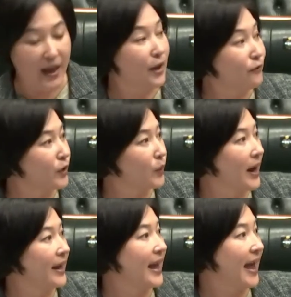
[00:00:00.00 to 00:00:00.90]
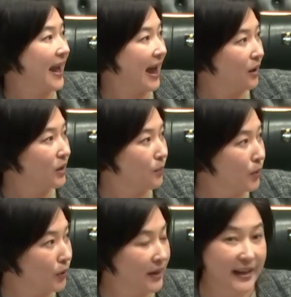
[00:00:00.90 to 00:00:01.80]
everyone and our
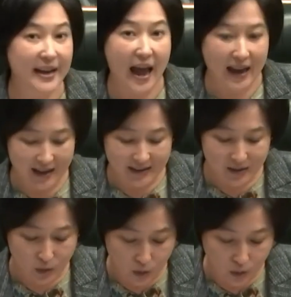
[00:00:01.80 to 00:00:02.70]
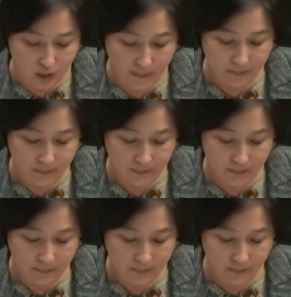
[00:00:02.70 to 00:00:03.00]
community at its core,